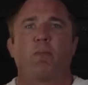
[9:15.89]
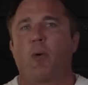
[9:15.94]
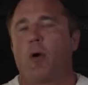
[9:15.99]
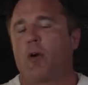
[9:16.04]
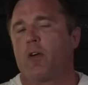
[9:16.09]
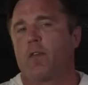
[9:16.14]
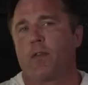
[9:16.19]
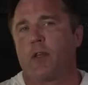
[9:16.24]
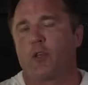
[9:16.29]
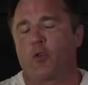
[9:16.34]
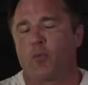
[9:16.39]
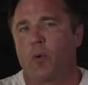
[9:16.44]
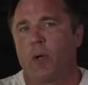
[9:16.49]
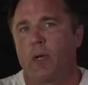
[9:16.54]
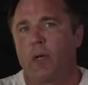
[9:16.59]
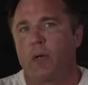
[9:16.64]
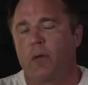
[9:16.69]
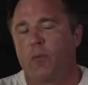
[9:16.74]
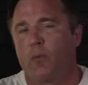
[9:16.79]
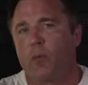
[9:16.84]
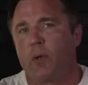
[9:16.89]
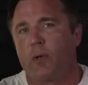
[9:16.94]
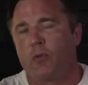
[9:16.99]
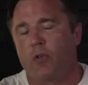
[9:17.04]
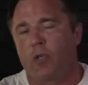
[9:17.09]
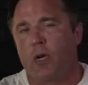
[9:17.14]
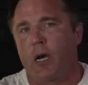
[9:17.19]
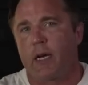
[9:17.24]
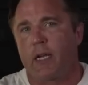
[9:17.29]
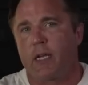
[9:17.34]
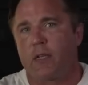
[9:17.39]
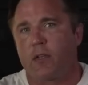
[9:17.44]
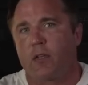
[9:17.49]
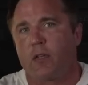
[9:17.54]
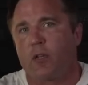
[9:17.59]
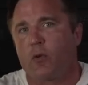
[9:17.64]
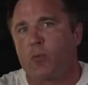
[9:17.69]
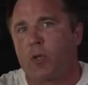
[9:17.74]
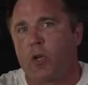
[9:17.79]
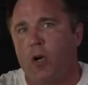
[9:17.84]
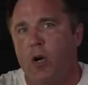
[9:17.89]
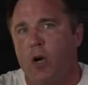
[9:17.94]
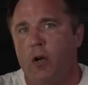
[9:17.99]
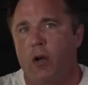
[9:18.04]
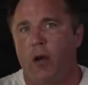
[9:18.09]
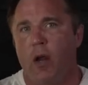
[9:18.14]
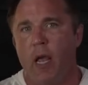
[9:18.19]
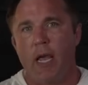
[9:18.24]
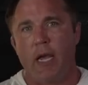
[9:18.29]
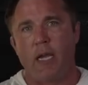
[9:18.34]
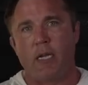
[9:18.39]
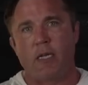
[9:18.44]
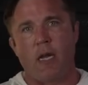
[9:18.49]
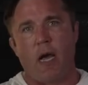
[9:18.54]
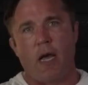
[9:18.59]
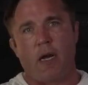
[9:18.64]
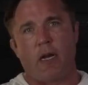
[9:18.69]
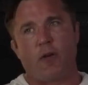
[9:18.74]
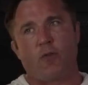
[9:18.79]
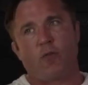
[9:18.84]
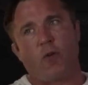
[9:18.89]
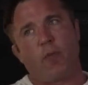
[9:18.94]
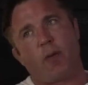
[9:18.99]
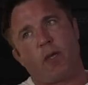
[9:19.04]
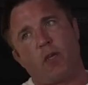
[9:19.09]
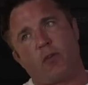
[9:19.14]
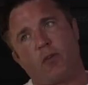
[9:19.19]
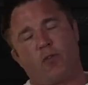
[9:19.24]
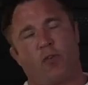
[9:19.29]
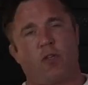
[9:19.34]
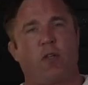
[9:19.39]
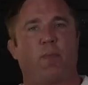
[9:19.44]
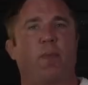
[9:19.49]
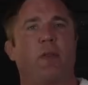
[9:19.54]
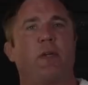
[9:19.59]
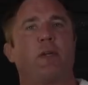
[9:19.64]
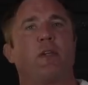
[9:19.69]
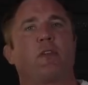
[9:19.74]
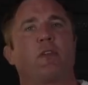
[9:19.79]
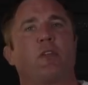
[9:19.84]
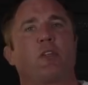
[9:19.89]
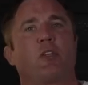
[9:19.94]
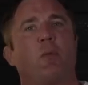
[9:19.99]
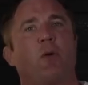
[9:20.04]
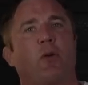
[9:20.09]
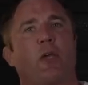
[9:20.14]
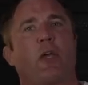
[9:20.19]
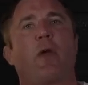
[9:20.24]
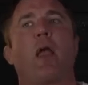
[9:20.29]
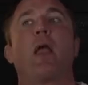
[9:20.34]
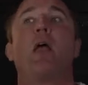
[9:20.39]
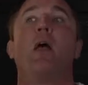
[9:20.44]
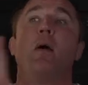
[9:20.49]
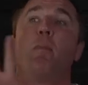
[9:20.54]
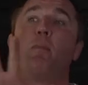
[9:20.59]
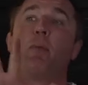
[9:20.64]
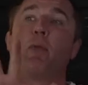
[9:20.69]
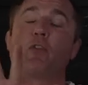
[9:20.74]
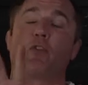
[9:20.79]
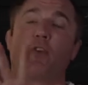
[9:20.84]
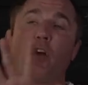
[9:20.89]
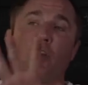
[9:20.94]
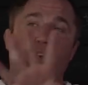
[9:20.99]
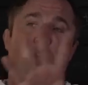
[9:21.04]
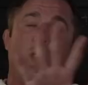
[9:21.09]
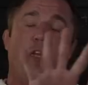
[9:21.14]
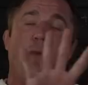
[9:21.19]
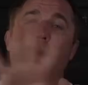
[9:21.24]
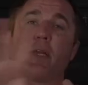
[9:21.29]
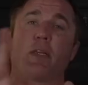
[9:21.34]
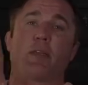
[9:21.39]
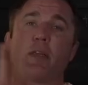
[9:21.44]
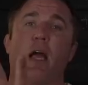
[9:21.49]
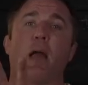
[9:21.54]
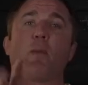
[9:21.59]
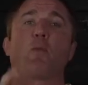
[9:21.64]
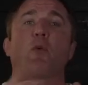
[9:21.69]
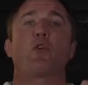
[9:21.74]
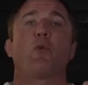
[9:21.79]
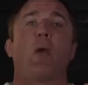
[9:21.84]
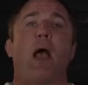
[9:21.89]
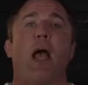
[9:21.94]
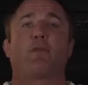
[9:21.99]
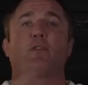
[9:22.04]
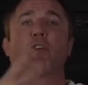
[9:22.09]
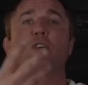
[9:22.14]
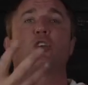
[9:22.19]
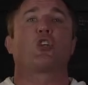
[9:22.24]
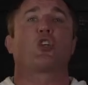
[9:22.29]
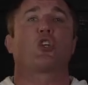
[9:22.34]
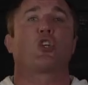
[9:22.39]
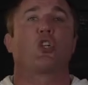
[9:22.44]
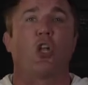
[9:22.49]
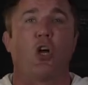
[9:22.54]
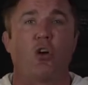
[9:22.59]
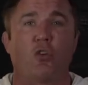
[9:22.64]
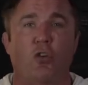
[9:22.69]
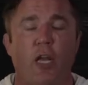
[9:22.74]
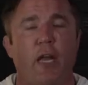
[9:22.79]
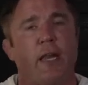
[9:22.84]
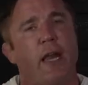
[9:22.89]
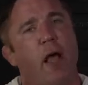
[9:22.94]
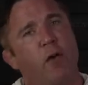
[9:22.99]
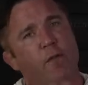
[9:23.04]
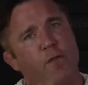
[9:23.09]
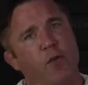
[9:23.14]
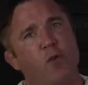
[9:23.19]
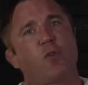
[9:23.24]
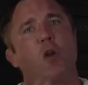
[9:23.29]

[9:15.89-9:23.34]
part of this when USADA gets in there with Conor. He's not injured because there's something in his system. Okay, great. But there's also going to be a time where you have to disclose that. Now, if you